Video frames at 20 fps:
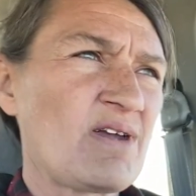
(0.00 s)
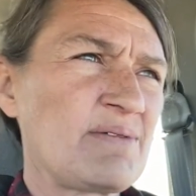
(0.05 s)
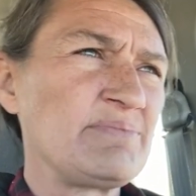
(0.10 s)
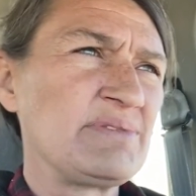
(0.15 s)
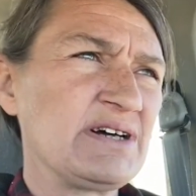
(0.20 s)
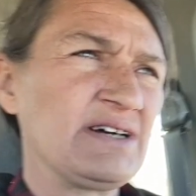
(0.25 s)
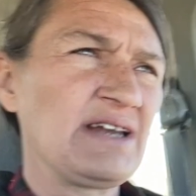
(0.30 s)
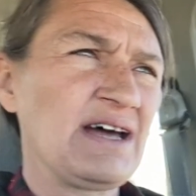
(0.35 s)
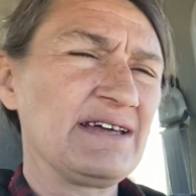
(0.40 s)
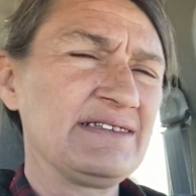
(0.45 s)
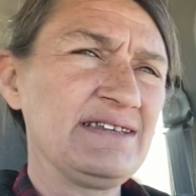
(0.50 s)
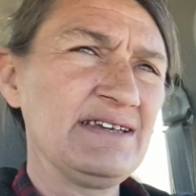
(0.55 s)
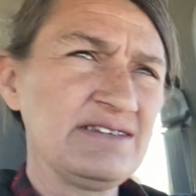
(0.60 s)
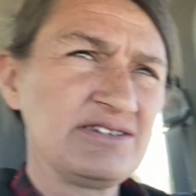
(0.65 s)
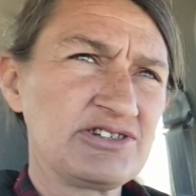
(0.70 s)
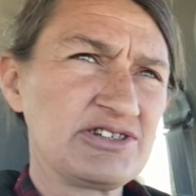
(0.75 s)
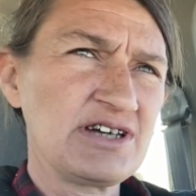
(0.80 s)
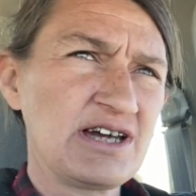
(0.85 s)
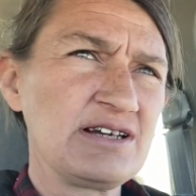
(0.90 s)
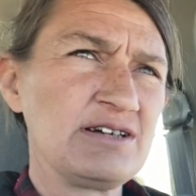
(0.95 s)
But I think the
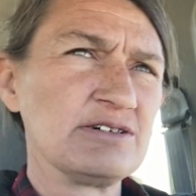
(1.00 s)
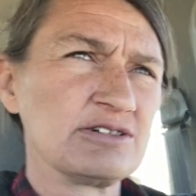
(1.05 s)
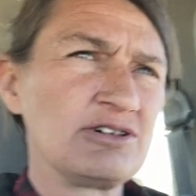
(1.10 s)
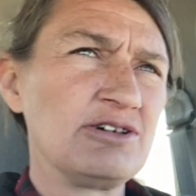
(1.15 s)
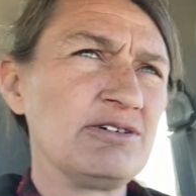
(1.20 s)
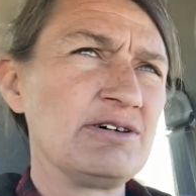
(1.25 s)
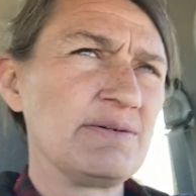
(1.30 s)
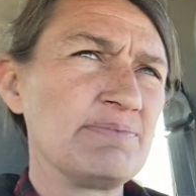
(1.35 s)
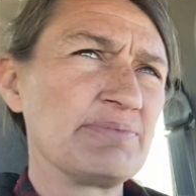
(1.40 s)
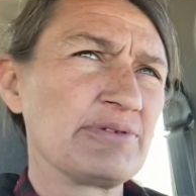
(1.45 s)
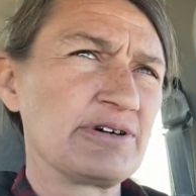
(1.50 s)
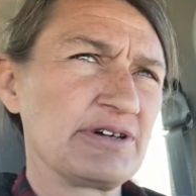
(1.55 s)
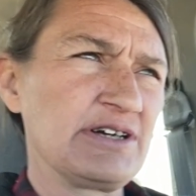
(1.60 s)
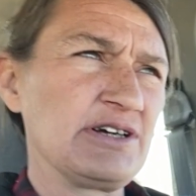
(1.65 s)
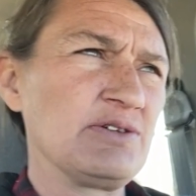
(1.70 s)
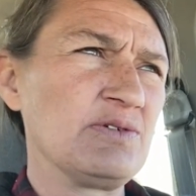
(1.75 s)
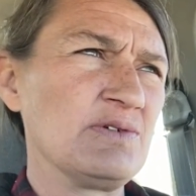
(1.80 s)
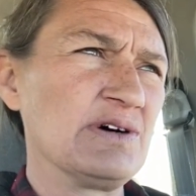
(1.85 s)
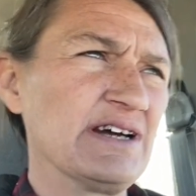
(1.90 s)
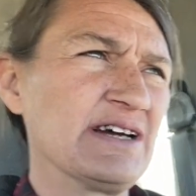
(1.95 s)
shed will go up pretty
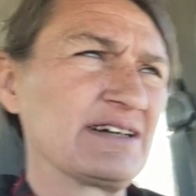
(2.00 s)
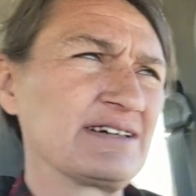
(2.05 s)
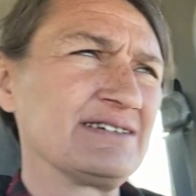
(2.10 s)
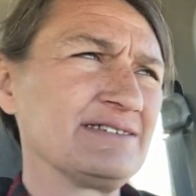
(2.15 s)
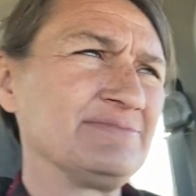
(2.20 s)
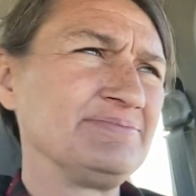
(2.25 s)
quick,